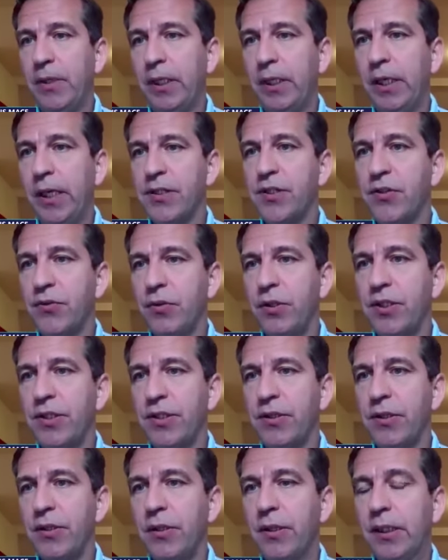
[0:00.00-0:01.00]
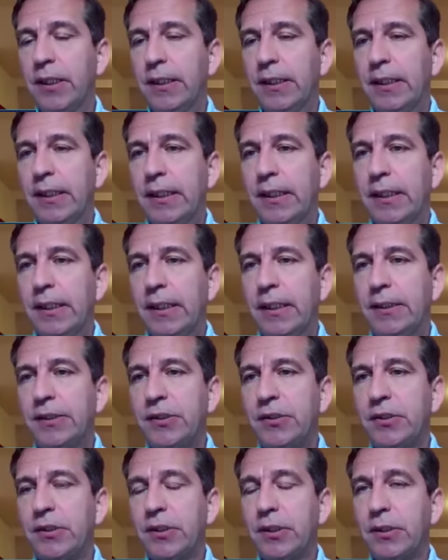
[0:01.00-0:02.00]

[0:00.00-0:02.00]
Okay, so it's uh, it's